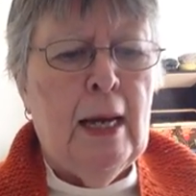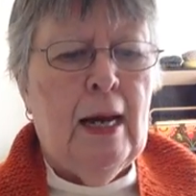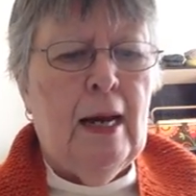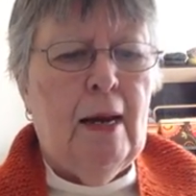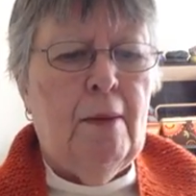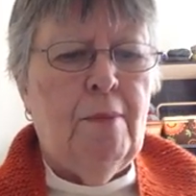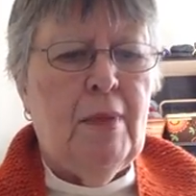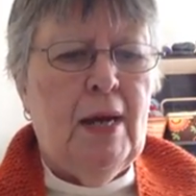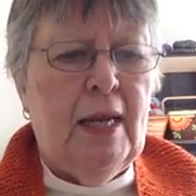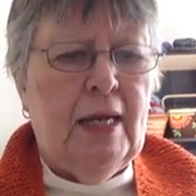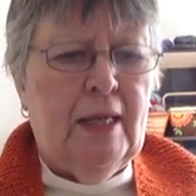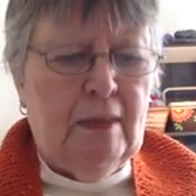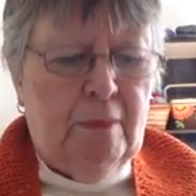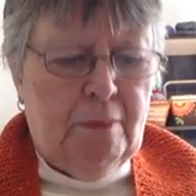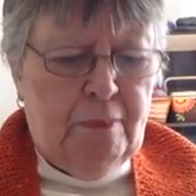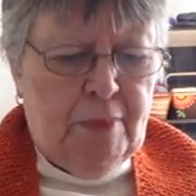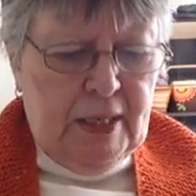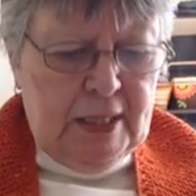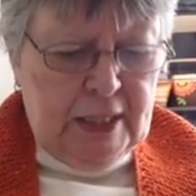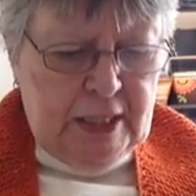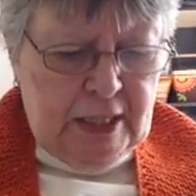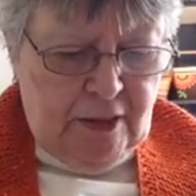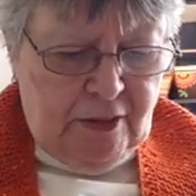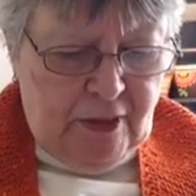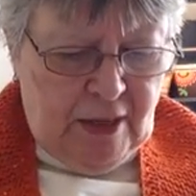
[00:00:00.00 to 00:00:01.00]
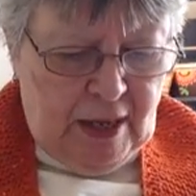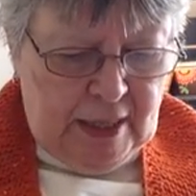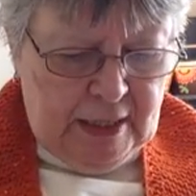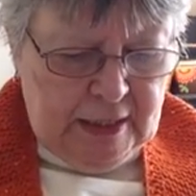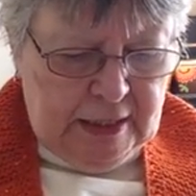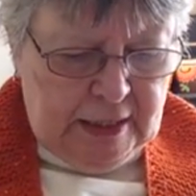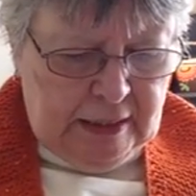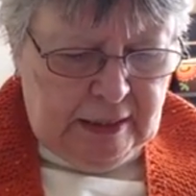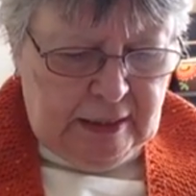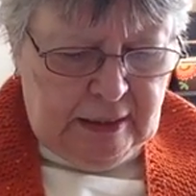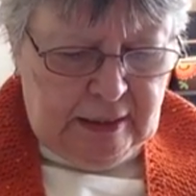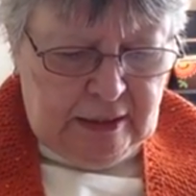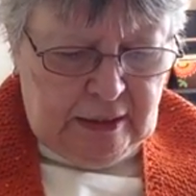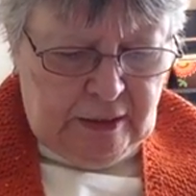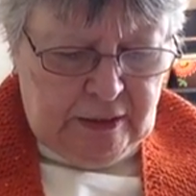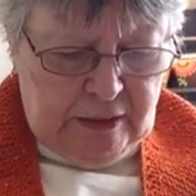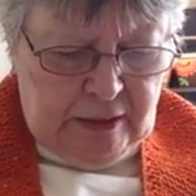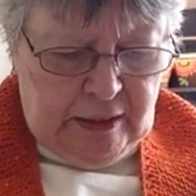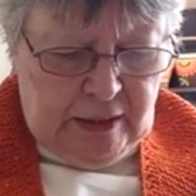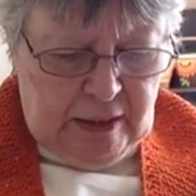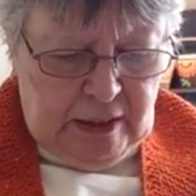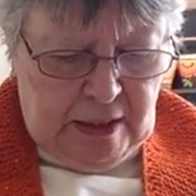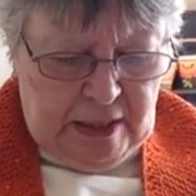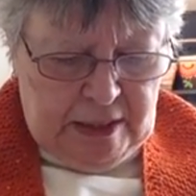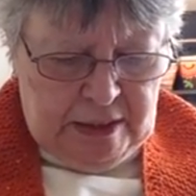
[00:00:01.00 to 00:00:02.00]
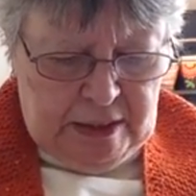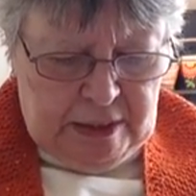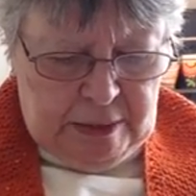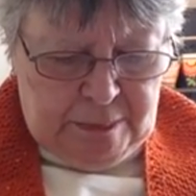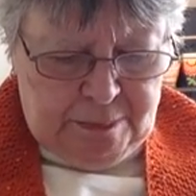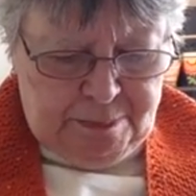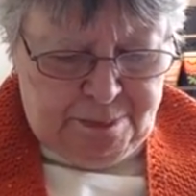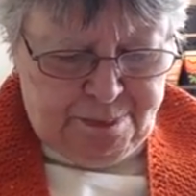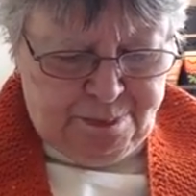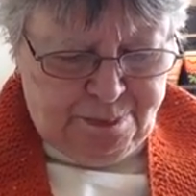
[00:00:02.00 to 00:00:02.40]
I made a bunch of things, including this,